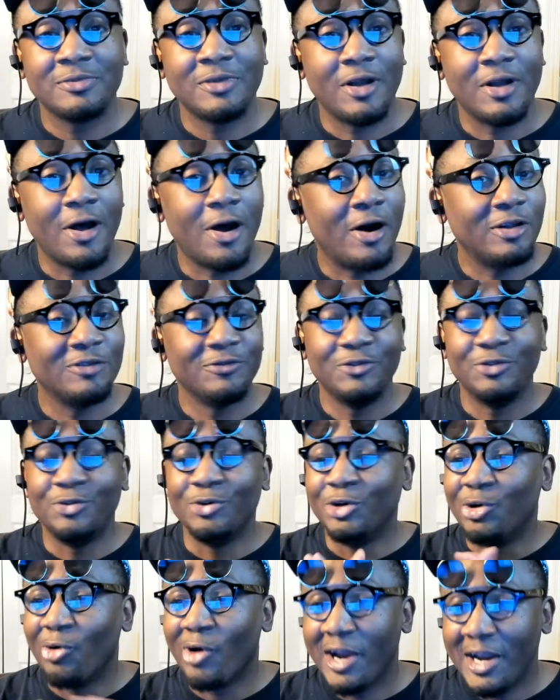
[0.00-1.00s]
All of you are
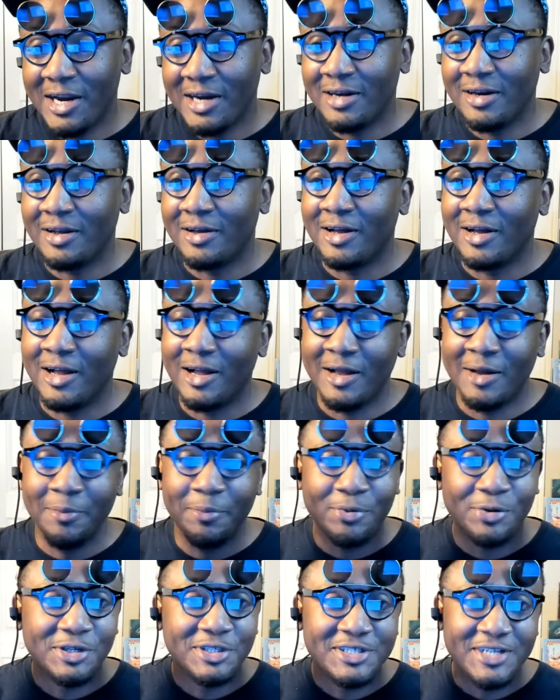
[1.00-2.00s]
great. I
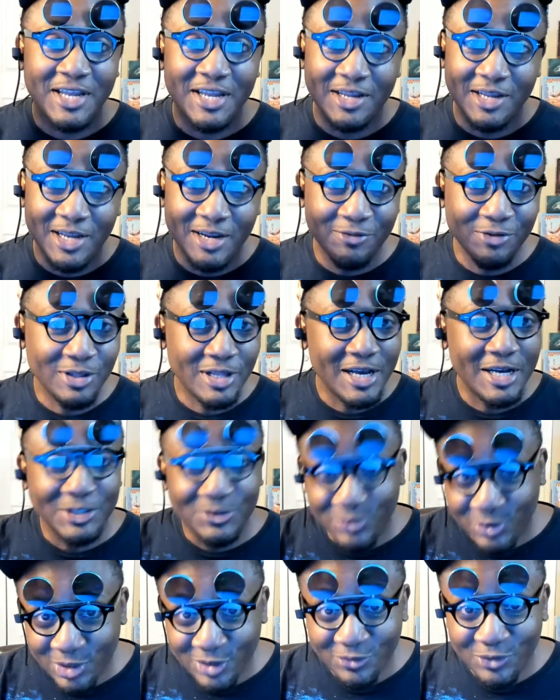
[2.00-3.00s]
appreciate every last one
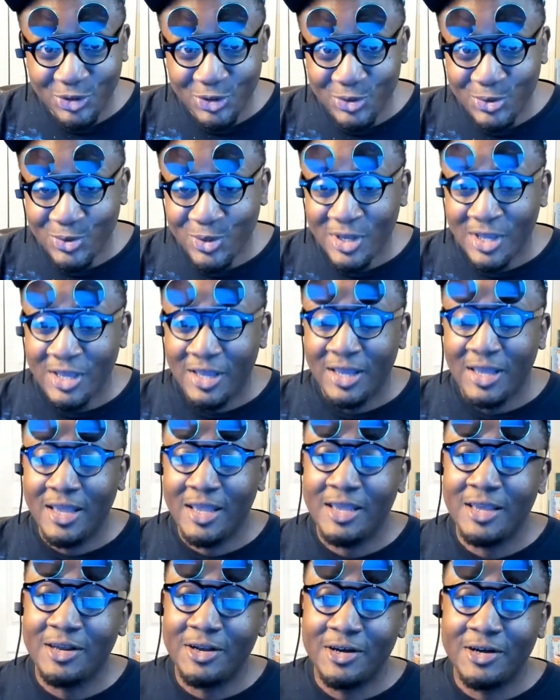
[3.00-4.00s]
of you,
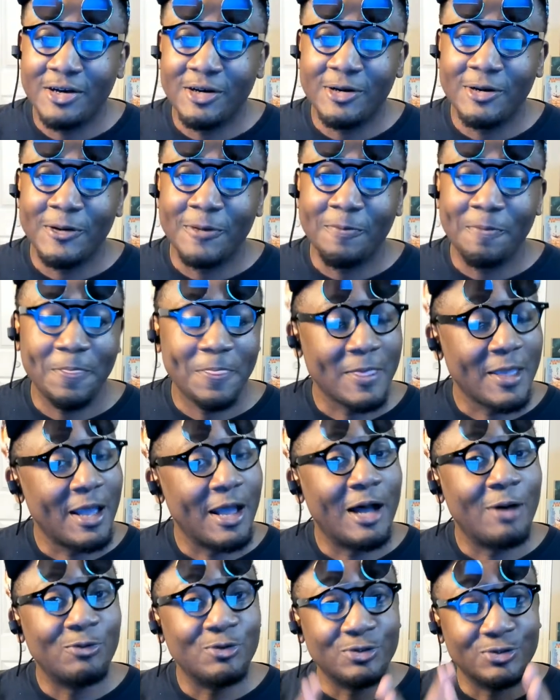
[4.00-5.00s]
and I
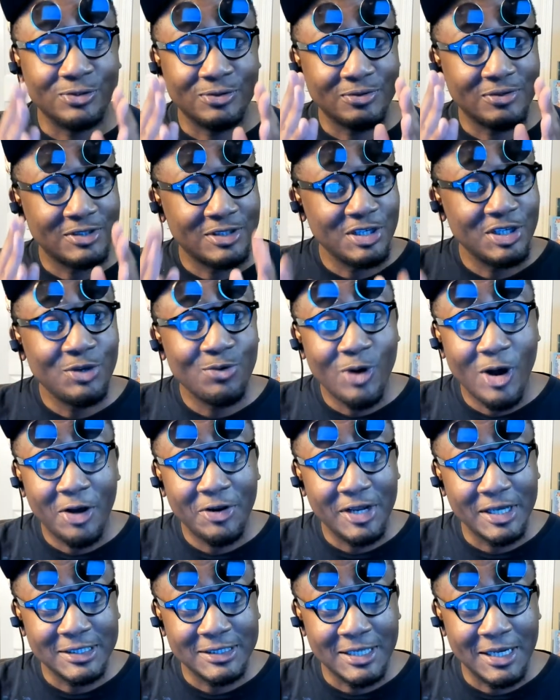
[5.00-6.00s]
will see you all
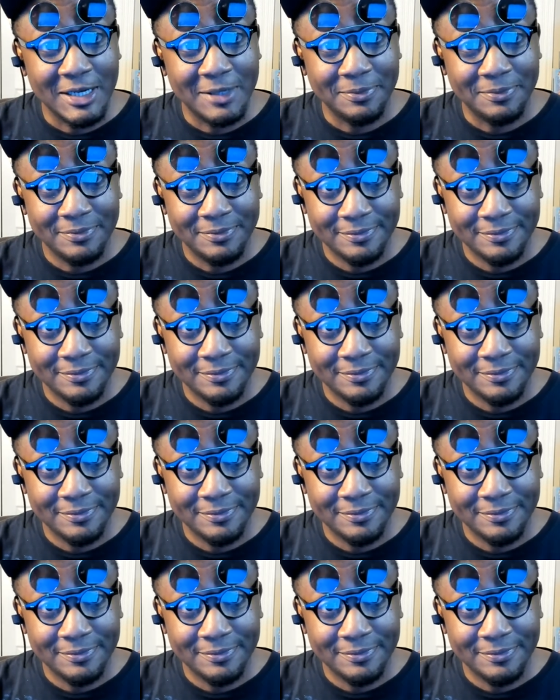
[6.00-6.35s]
next time.